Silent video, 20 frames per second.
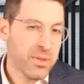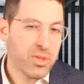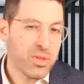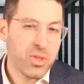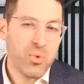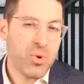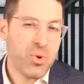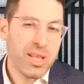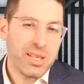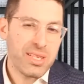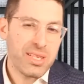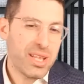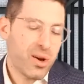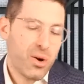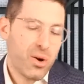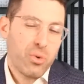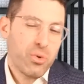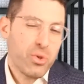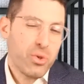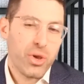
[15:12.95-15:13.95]
To realize that
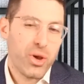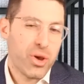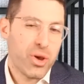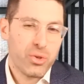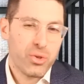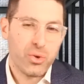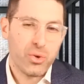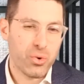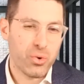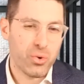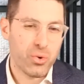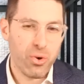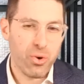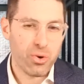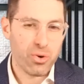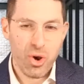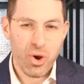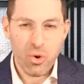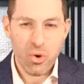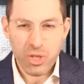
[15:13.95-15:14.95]
holding on to a
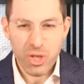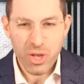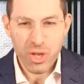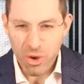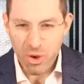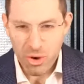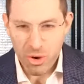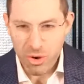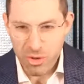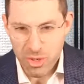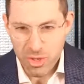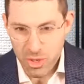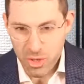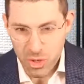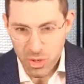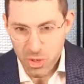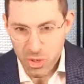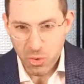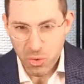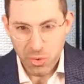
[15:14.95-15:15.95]
grudge only hurts
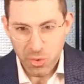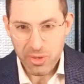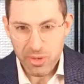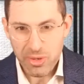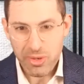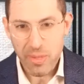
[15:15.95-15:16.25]
you.